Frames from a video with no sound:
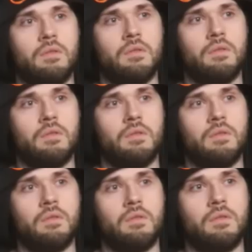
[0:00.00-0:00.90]

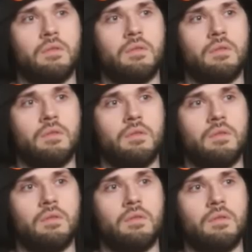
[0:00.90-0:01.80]

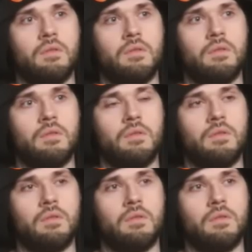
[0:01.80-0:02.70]

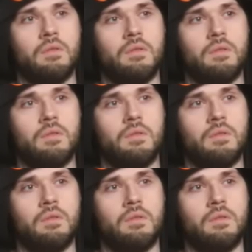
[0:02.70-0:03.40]
(not speaking)